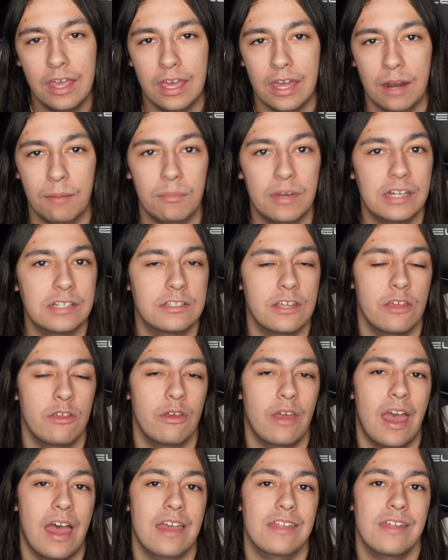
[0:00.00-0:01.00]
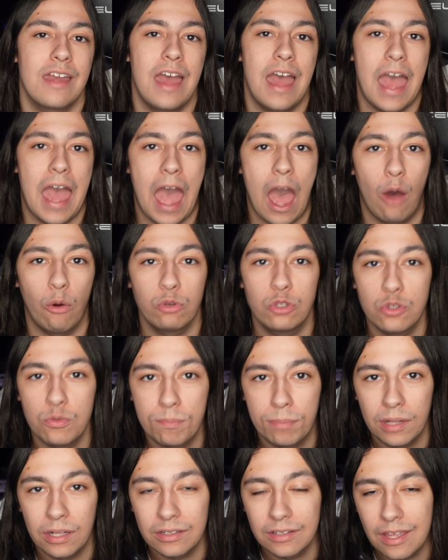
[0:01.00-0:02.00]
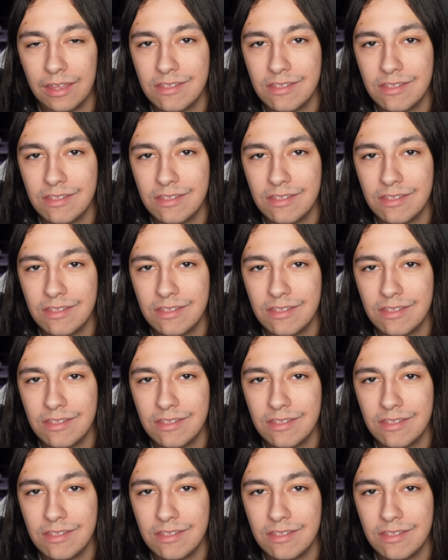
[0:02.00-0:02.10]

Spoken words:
and I'm going to tell you guys how to build